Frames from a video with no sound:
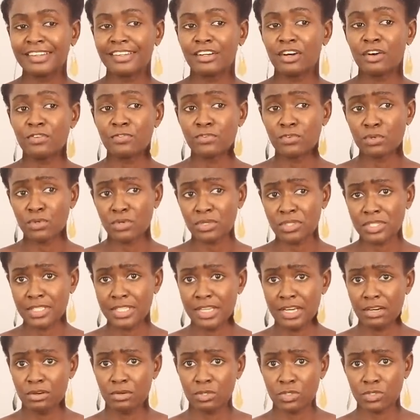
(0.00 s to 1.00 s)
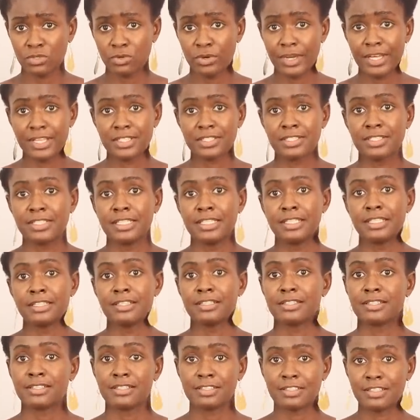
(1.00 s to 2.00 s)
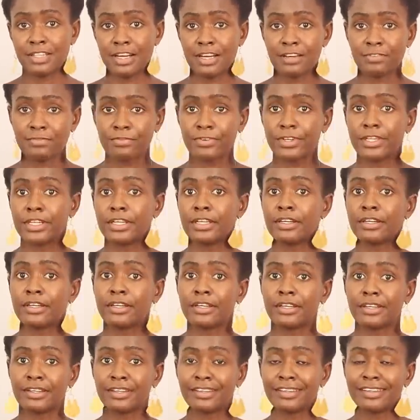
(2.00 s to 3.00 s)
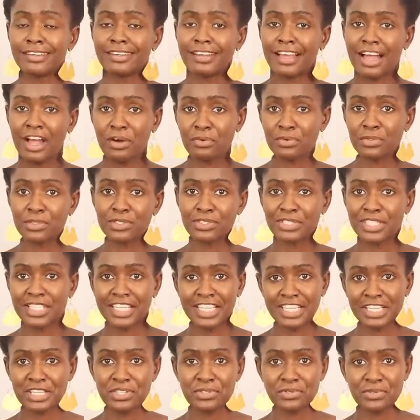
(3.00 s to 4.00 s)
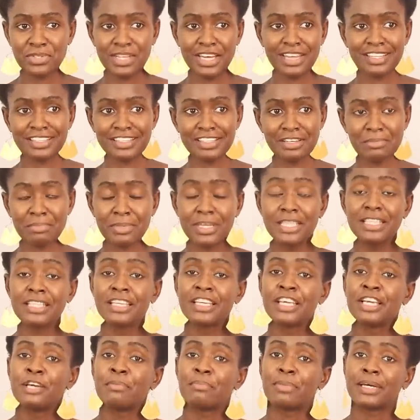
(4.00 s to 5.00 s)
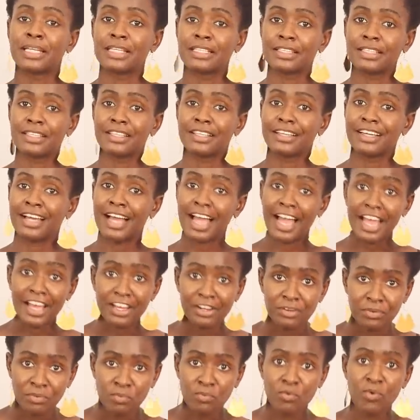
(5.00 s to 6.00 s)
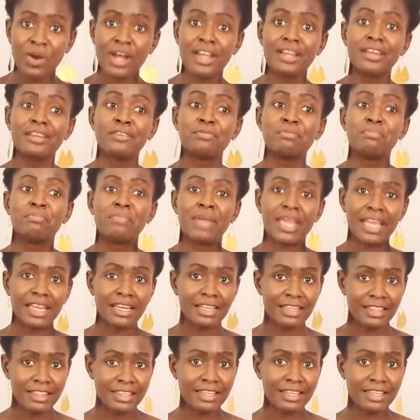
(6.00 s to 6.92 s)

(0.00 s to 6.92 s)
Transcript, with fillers: of course, there are also STDs and stuff, and I will get into that in a bit. But one main